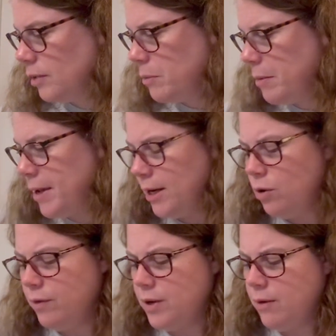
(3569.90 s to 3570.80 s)
Maybe I do
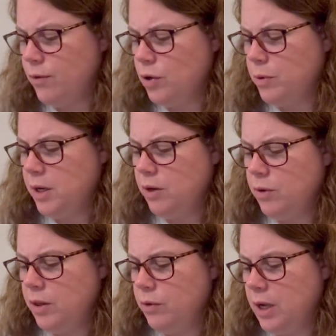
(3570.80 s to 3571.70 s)
have time for
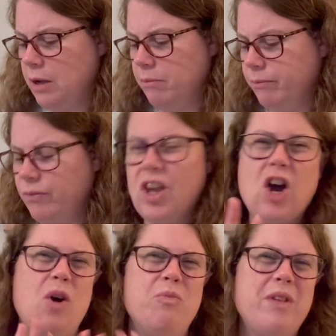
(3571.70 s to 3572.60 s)
2023.
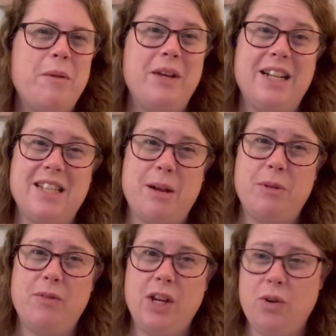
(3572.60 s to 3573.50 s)
No, I'm gonna stop
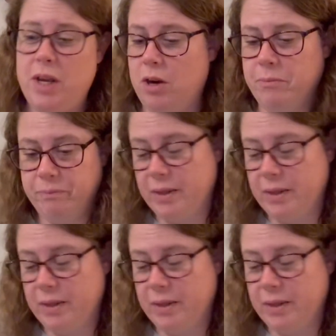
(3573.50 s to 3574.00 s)
the video here.